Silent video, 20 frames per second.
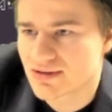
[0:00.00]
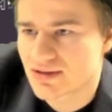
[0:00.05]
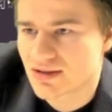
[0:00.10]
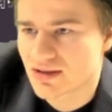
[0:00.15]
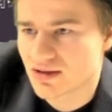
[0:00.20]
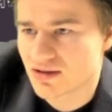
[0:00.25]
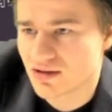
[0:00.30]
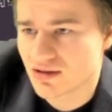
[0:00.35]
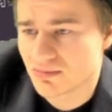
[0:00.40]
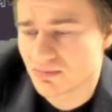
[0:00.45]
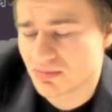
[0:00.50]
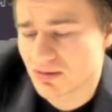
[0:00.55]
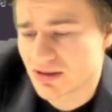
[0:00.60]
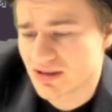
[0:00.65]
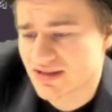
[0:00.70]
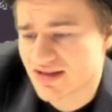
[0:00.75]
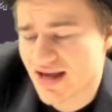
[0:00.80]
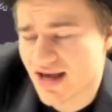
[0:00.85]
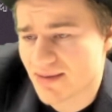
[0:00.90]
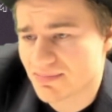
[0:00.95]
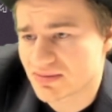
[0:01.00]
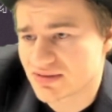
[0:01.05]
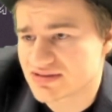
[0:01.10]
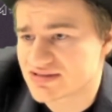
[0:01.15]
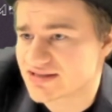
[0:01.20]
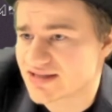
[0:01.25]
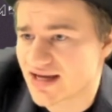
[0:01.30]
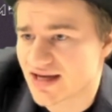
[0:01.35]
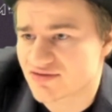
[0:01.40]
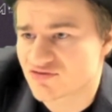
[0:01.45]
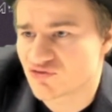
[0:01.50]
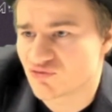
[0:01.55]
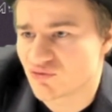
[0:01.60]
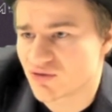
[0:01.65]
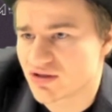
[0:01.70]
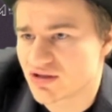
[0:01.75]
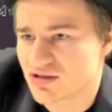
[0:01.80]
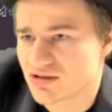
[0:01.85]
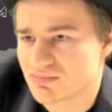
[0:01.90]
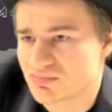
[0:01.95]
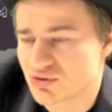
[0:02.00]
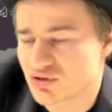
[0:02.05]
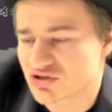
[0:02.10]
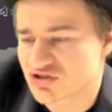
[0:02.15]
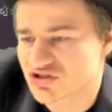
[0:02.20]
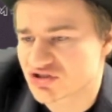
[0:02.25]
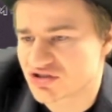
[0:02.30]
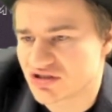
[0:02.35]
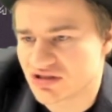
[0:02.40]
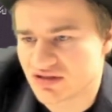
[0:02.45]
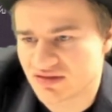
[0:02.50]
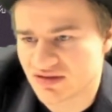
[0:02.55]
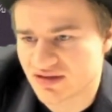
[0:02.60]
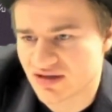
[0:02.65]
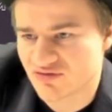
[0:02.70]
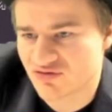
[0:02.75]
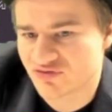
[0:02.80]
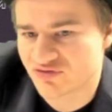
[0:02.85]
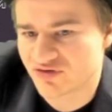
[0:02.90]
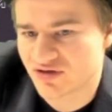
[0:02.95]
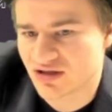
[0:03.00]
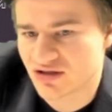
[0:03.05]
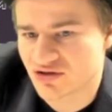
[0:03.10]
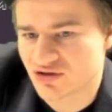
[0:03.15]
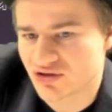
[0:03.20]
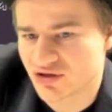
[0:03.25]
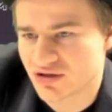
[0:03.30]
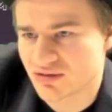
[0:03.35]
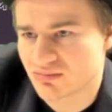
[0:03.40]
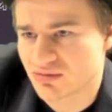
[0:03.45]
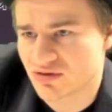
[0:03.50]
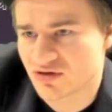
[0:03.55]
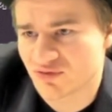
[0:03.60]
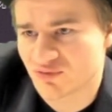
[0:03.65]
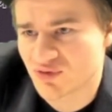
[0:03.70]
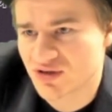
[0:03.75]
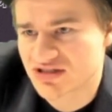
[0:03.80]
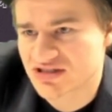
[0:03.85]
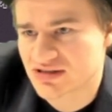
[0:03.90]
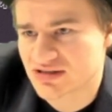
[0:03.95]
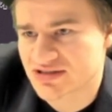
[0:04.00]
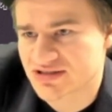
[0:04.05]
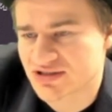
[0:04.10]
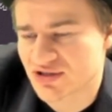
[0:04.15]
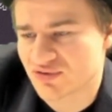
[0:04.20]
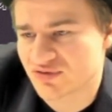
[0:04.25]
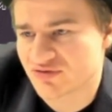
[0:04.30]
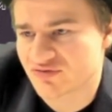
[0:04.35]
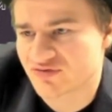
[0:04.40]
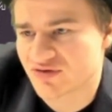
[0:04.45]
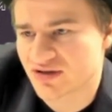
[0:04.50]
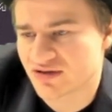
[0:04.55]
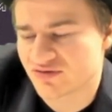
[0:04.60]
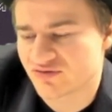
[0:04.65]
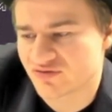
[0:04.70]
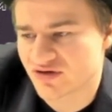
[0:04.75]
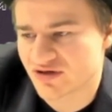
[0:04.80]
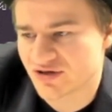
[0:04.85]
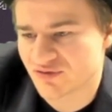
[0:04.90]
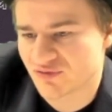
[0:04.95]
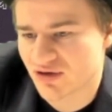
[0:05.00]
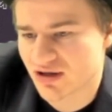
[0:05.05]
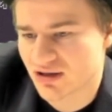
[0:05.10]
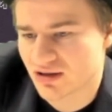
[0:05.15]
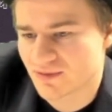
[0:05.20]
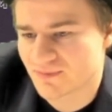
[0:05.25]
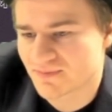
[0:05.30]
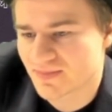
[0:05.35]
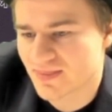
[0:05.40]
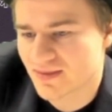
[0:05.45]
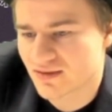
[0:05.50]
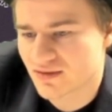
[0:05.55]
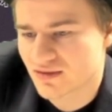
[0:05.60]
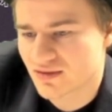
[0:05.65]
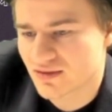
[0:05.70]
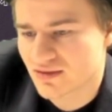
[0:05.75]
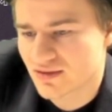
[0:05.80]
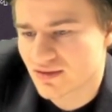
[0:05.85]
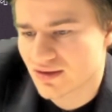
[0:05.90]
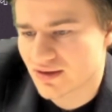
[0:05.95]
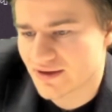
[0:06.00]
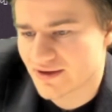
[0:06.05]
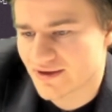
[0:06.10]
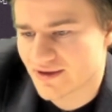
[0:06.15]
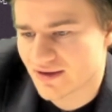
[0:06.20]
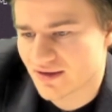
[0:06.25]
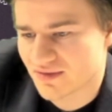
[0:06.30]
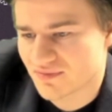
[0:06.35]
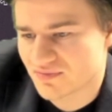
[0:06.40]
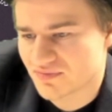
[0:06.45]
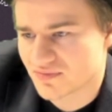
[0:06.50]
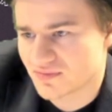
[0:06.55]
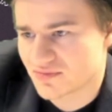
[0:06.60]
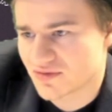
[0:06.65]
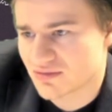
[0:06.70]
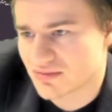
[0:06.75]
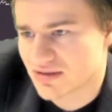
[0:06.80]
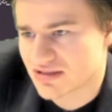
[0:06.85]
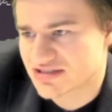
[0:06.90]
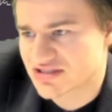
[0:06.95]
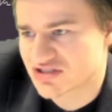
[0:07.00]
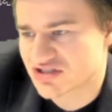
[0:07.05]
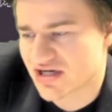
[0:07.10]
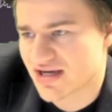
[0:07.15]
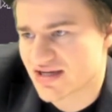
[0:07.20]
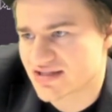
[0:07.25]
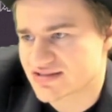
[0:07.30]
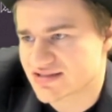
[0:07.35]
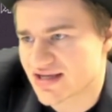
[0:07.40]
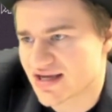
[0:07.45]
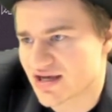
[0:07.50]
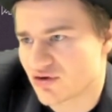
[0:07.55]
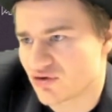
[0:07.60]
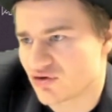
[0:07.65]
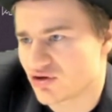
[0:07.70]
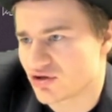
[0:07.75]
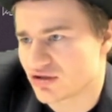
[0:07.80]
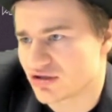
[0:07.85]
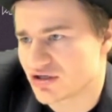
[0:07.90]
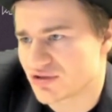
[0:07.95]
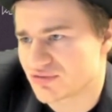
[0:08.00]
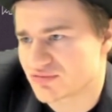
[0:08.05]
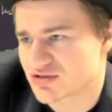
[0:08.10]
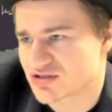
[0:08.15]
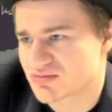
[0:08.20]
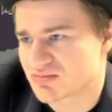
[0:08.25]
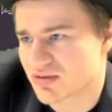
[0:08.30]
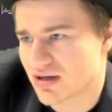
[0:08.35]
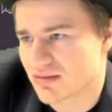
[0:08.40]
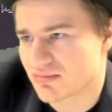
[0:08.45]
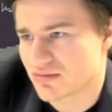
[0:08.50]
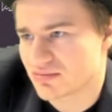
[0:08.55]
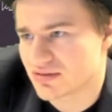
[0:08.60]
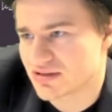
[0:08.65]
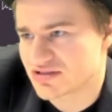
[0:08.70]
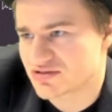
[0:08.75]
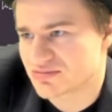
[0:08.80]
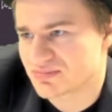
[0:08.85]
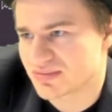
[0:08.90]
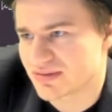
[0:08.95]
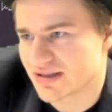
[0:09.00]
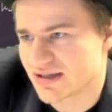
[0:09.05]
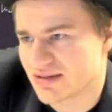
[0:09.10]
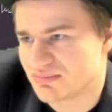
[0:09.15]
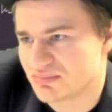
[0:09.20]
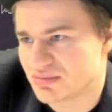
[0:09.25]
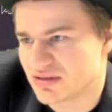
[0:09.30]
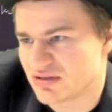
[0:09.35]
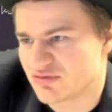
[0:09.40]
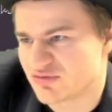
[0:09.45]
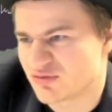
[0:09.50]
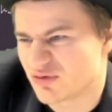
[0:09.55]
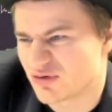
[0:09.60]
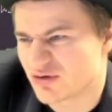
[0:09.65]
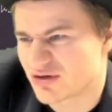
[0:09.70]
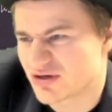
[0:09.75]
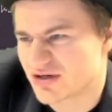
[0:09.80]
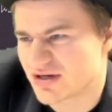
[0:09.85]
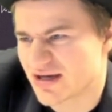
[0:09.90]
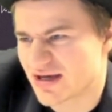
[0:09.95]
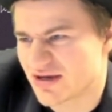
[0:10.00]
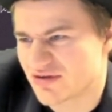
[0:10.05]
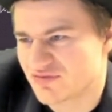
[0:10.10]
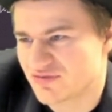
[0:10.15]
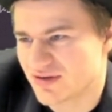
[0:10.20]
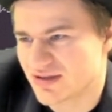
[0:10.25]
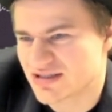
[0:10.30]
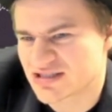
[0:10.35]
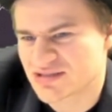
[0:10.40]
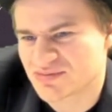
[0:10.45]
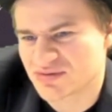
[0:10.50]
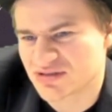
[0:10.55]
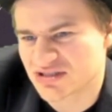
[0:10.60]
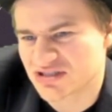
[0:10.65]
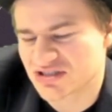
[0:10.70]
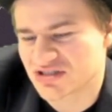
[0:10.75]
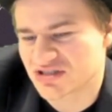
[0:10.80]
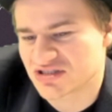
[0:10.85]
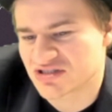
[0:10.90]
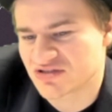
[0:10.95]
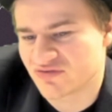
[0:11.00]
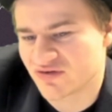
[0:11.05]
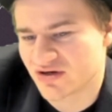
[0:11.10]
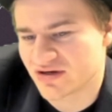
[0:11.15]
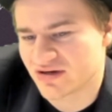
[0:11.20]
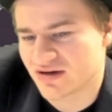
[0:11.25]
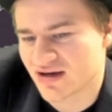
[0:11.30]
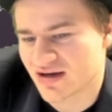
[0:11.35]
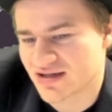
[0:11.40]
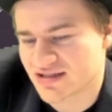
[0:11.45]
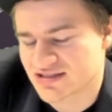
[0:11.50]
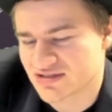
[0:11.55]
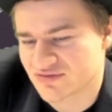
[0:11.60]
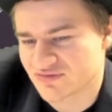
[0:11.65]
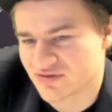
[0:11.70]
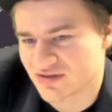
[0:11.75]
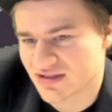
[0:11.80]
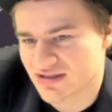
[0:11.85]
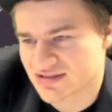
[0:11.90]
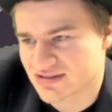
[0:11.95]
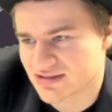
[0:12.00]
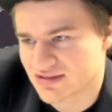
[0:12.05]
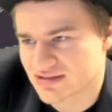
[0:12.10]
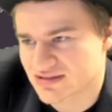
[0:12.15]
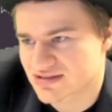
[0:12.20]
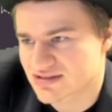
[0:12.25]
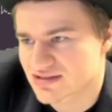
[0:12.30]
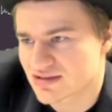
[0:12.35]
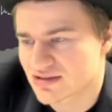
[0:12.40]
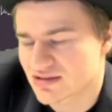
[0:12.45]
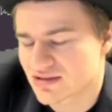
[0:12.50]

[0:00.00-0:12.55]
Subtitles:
But it happens. He had to win. He pushed. He did everything he could, but Wesley so defended very well. The best chance he had earlier was probably to play b4. I think his position is very nice if he does this.